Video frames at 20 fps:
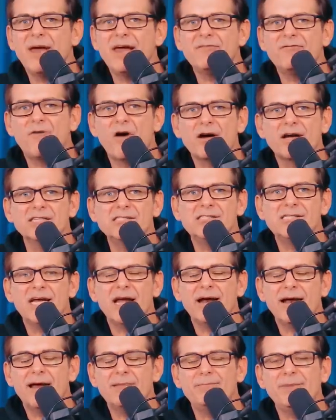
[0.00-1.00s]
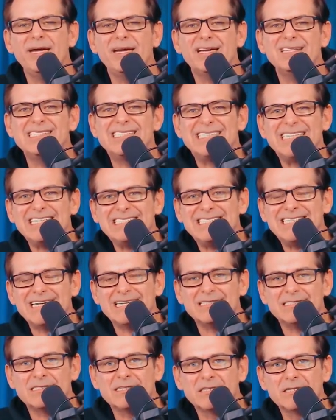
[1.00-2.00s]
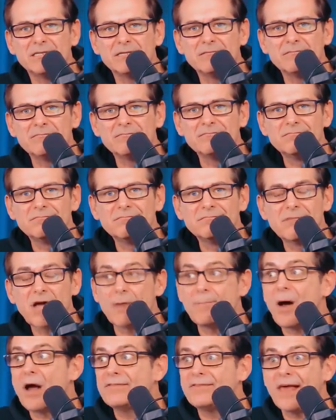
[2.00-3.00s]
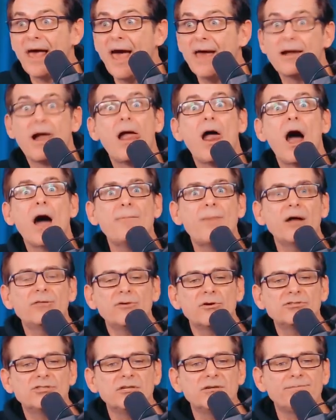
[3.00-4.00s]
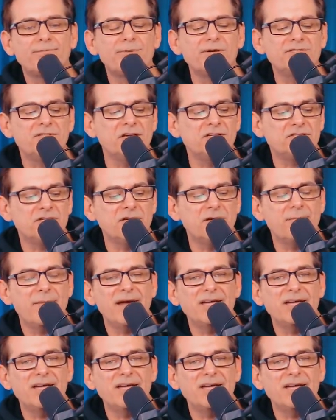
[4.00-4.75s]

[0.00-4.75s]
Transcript: make fucking CNN be consistent? How about that? How about there's a petition to